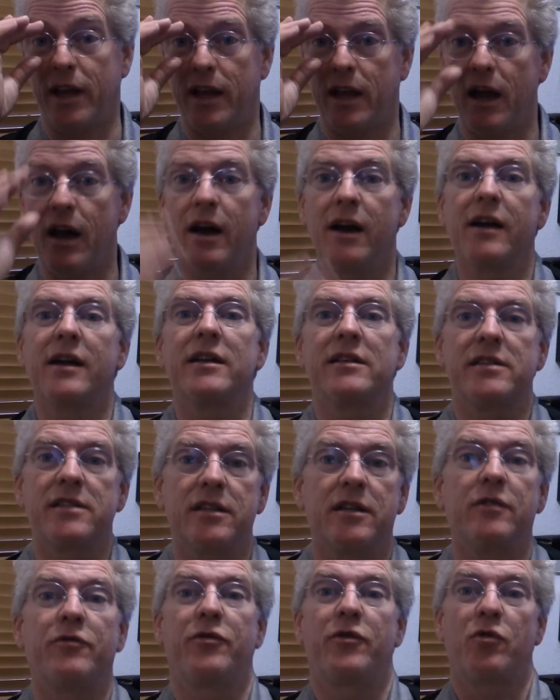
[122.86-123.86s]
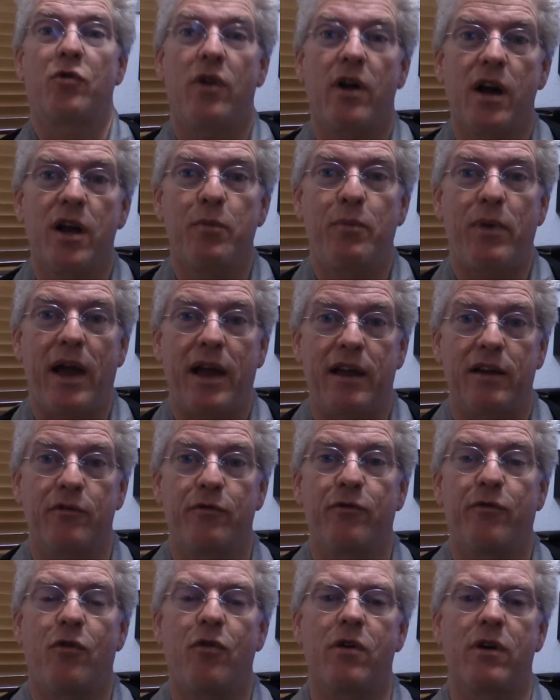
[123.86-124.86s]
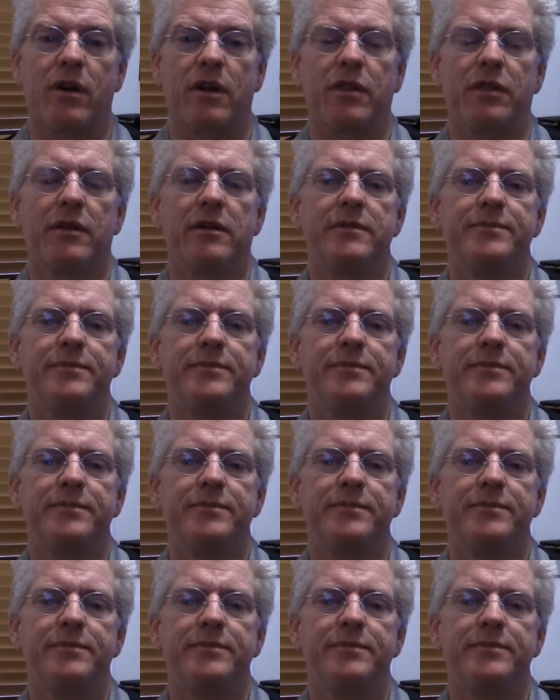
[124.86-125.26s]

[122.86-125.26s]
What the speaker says: hug itself and rock back and forth.